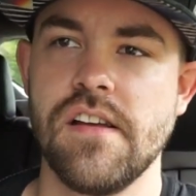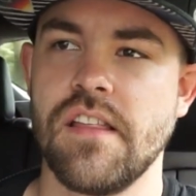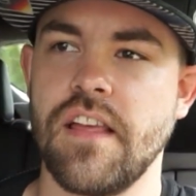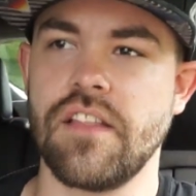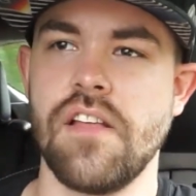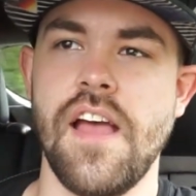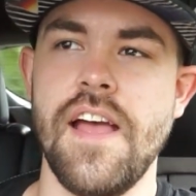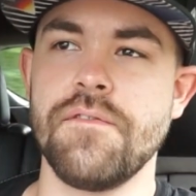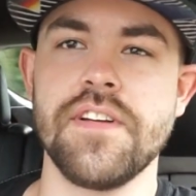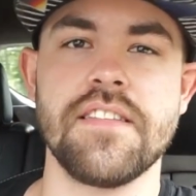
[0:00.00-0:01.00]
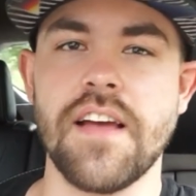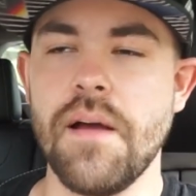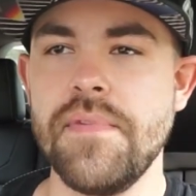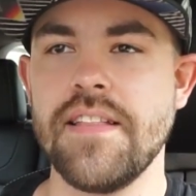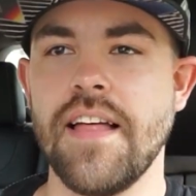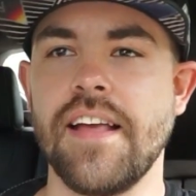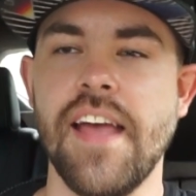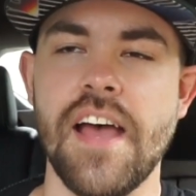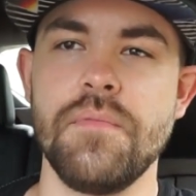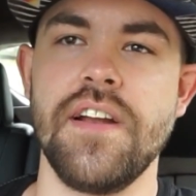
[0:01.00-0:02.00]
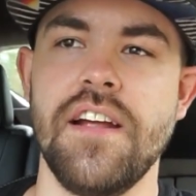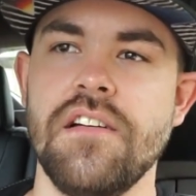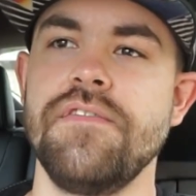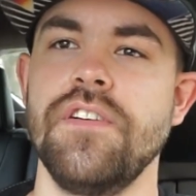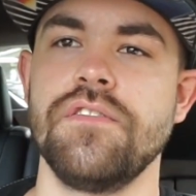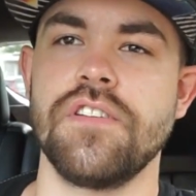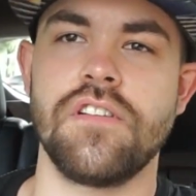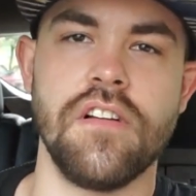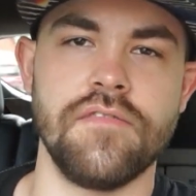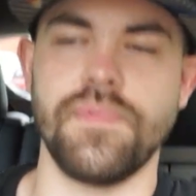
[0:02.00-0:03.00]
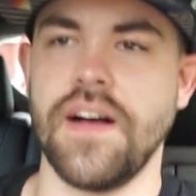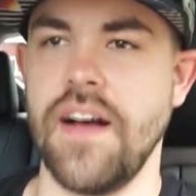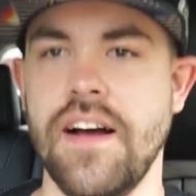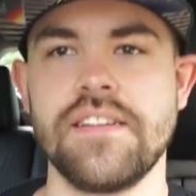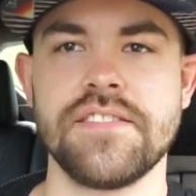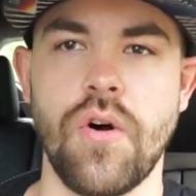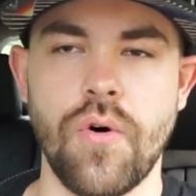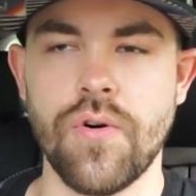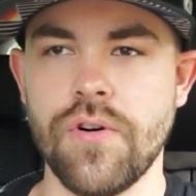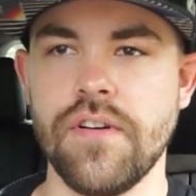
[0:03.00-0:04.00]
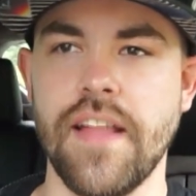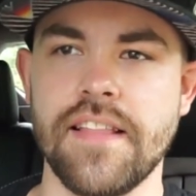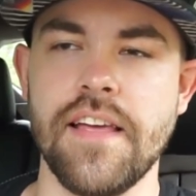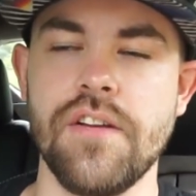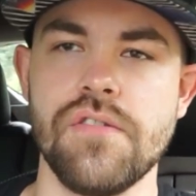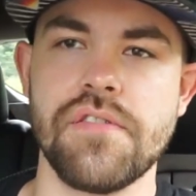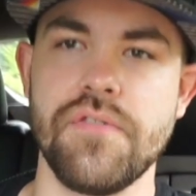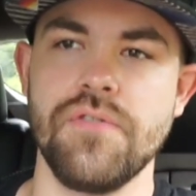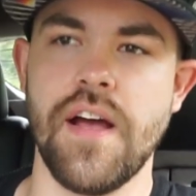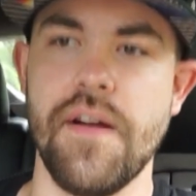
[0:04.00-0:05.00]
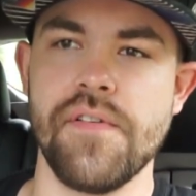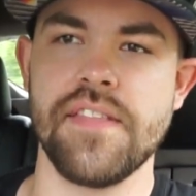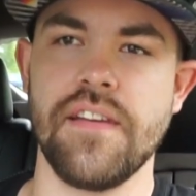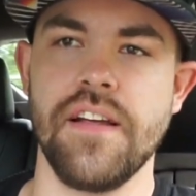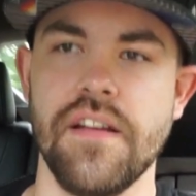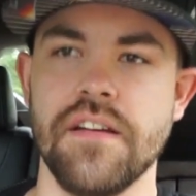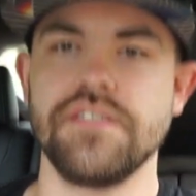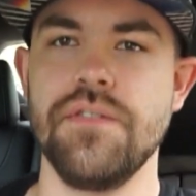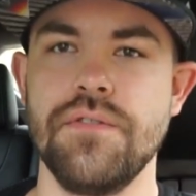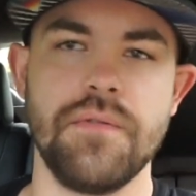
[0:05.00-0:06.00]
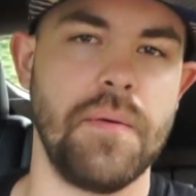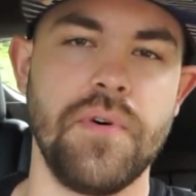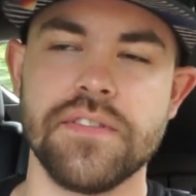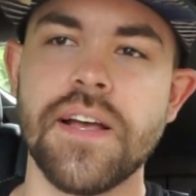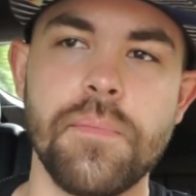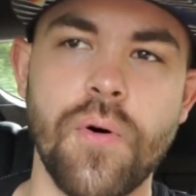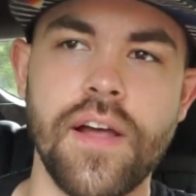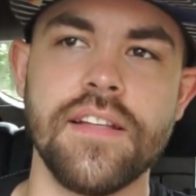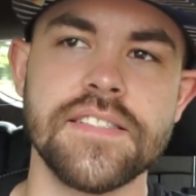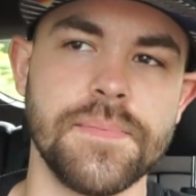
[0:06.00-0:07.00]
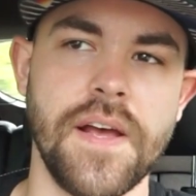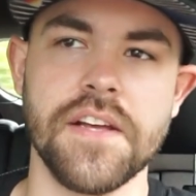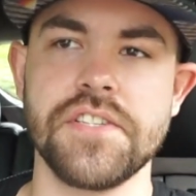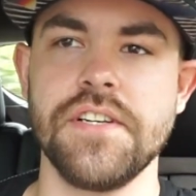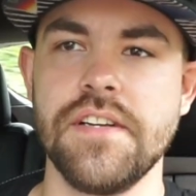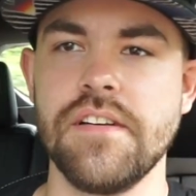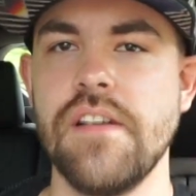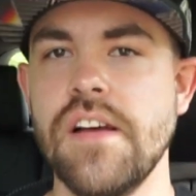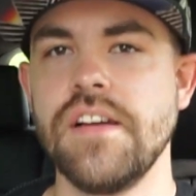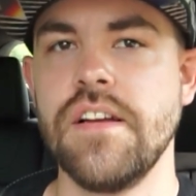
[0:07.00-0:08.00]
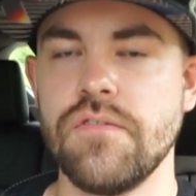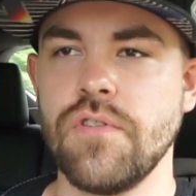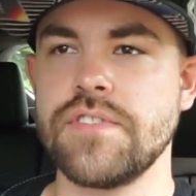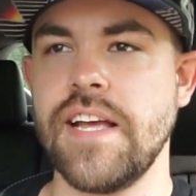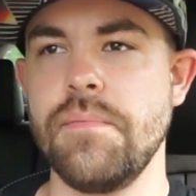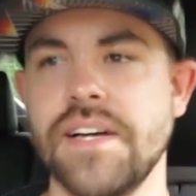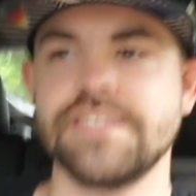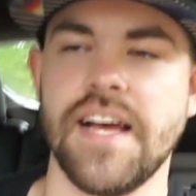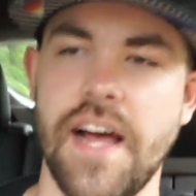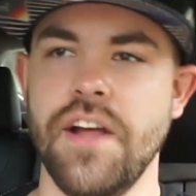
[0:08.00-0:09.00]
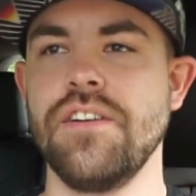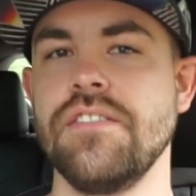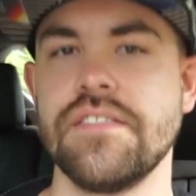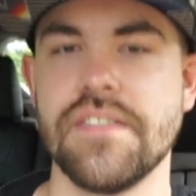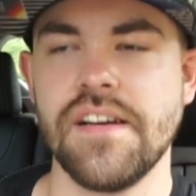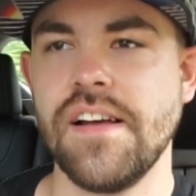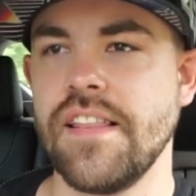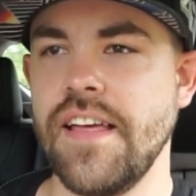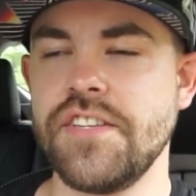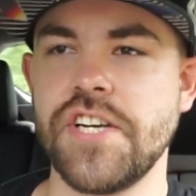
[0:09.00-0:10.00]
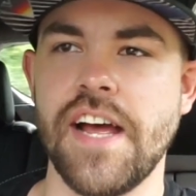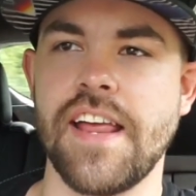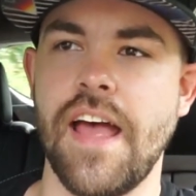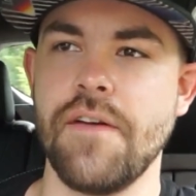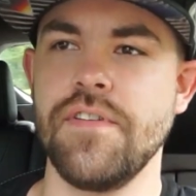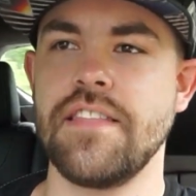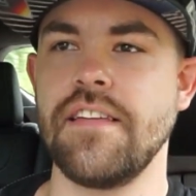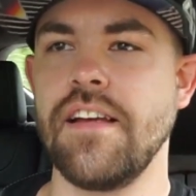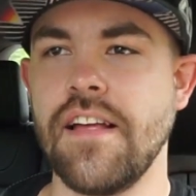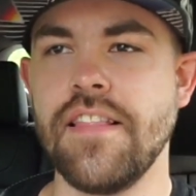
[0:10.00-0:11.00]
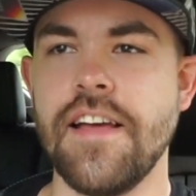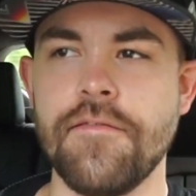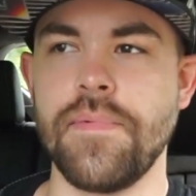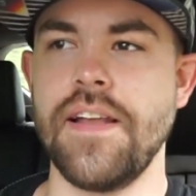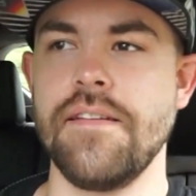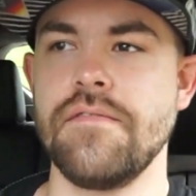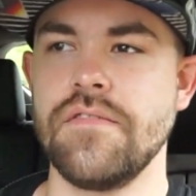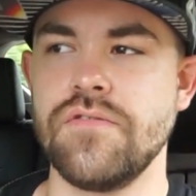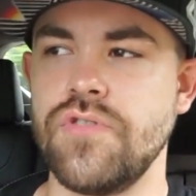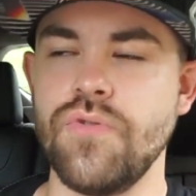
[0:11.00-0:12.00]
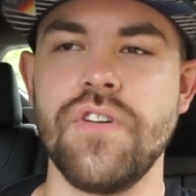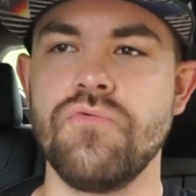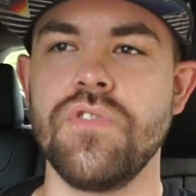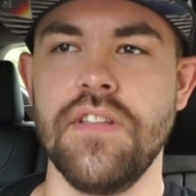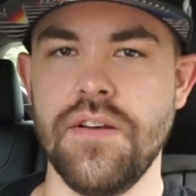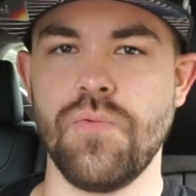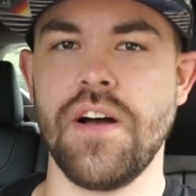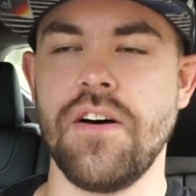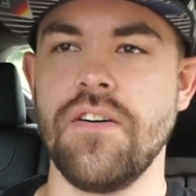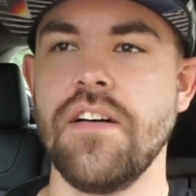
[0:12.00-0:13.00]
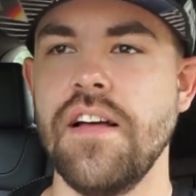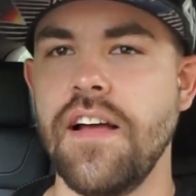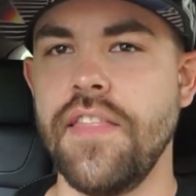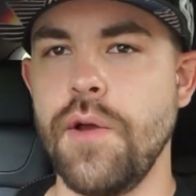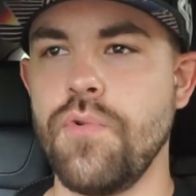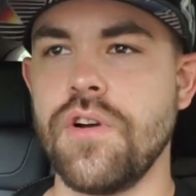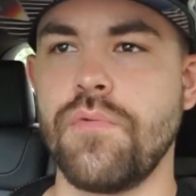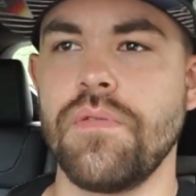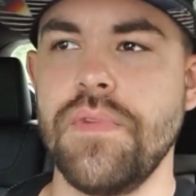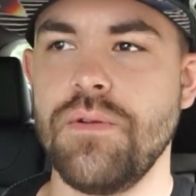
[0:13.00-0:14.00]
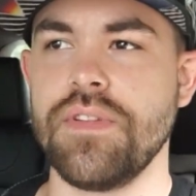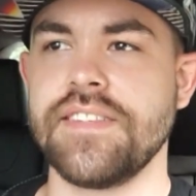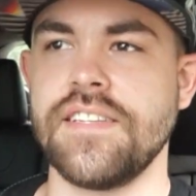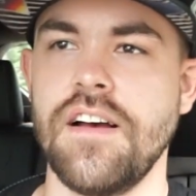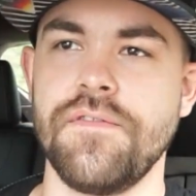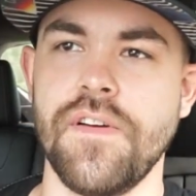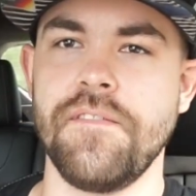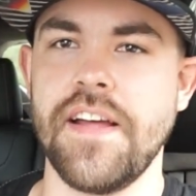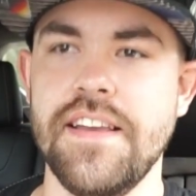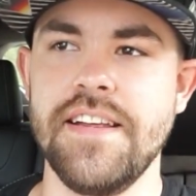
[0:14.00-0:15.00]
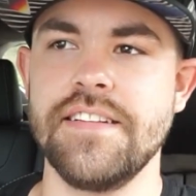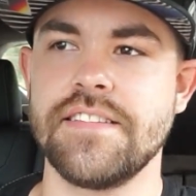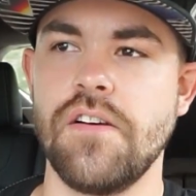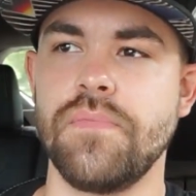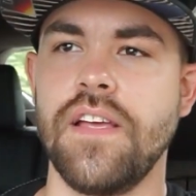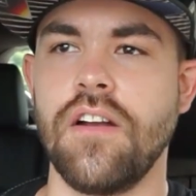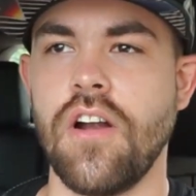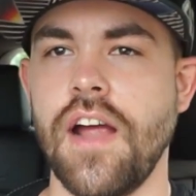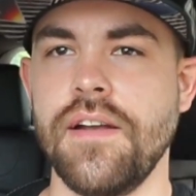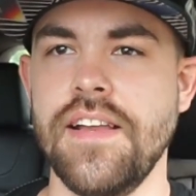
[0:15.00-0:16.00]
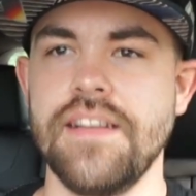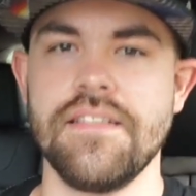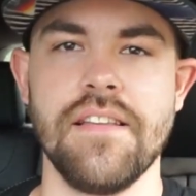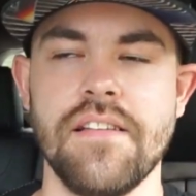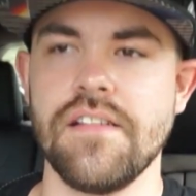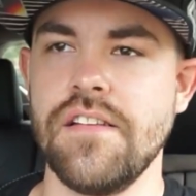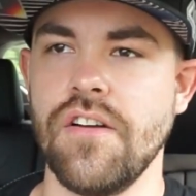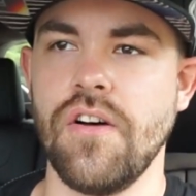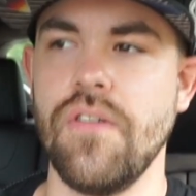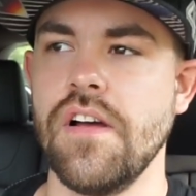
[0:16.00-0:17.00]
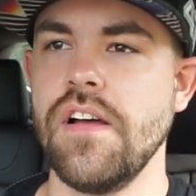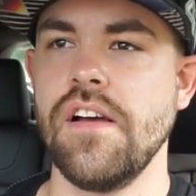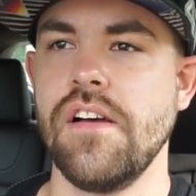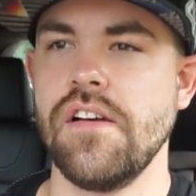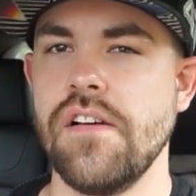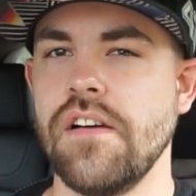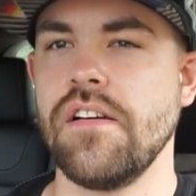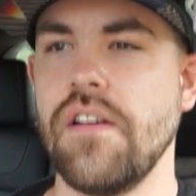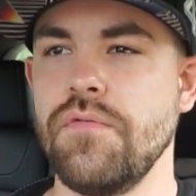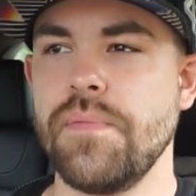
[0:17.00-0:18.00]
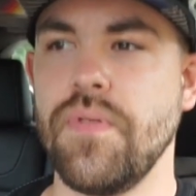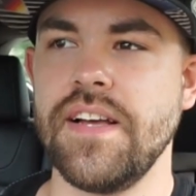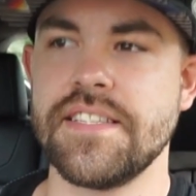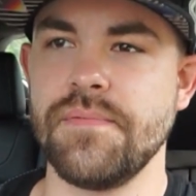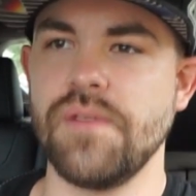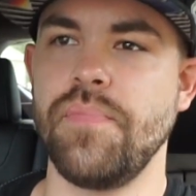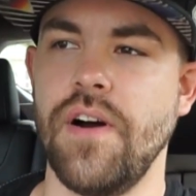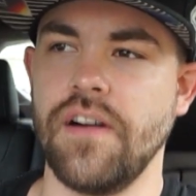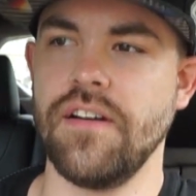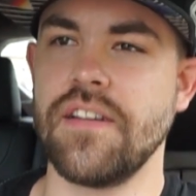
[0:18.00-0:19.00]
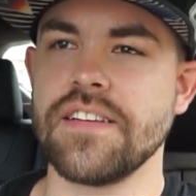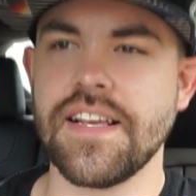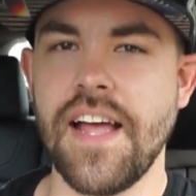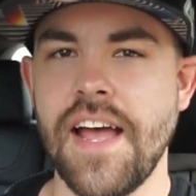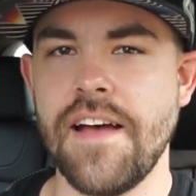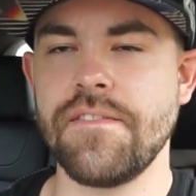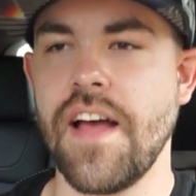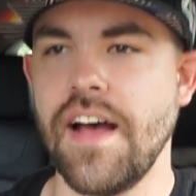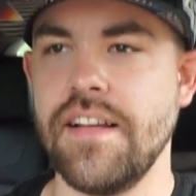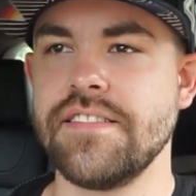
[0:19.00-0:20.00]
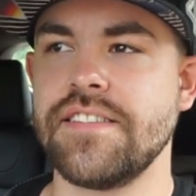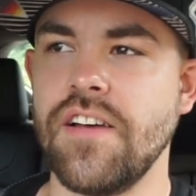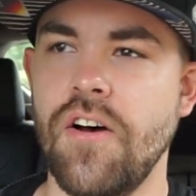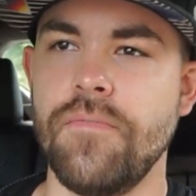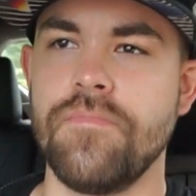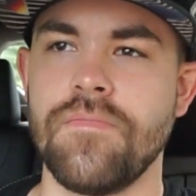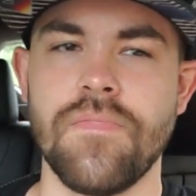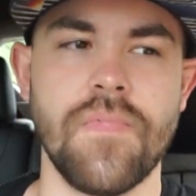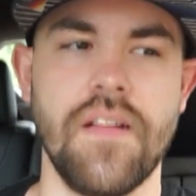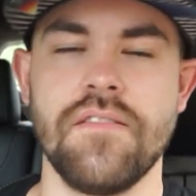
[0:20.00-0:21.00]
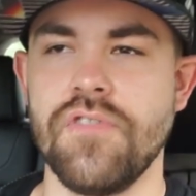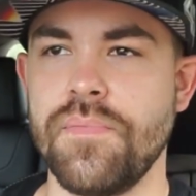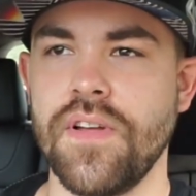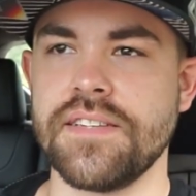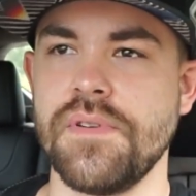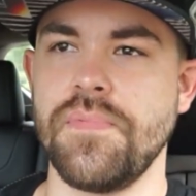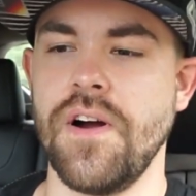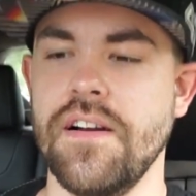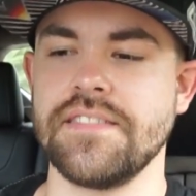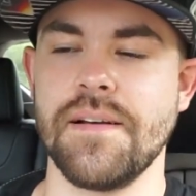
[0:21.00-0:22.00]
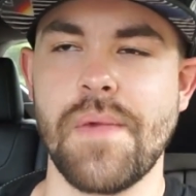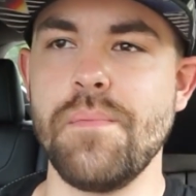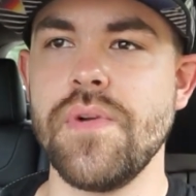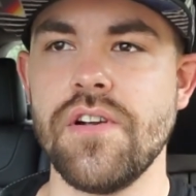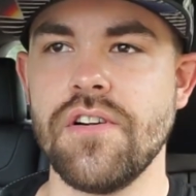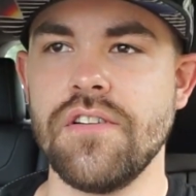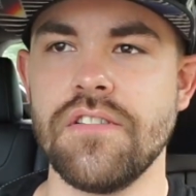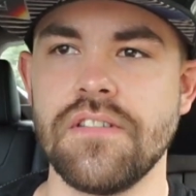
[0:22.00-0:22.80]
like, everything. I mean, like, cabin air filter, glove box, horn, like, they go through everything, do a multi-point inspection, rotate my tires. They check everything, and they have been doing really well, and they work with me with stuff if I need something or I need, you know, a replacement part, because I have gotten some replacement parts, like my mirror